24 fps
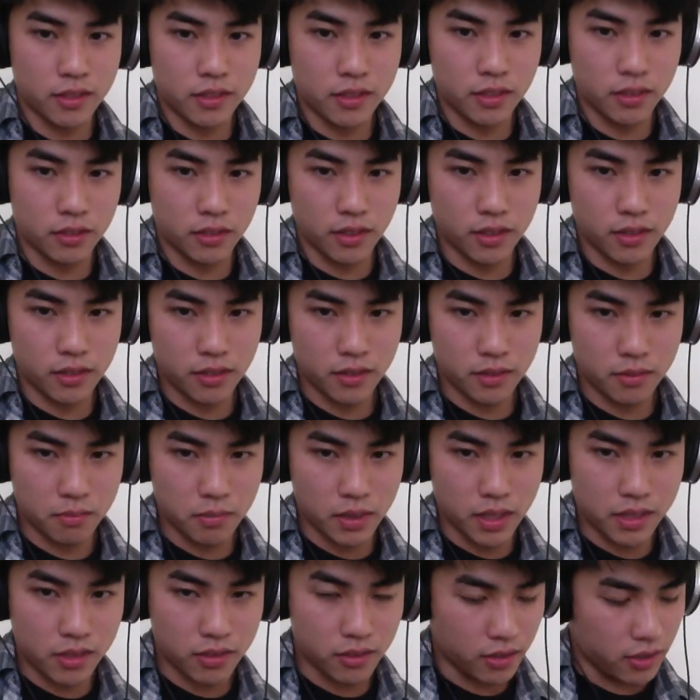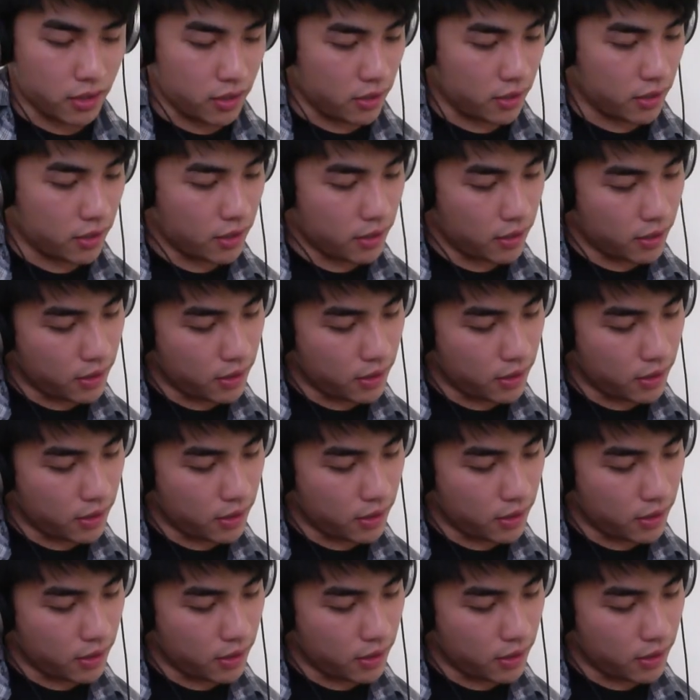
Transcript: So basically, he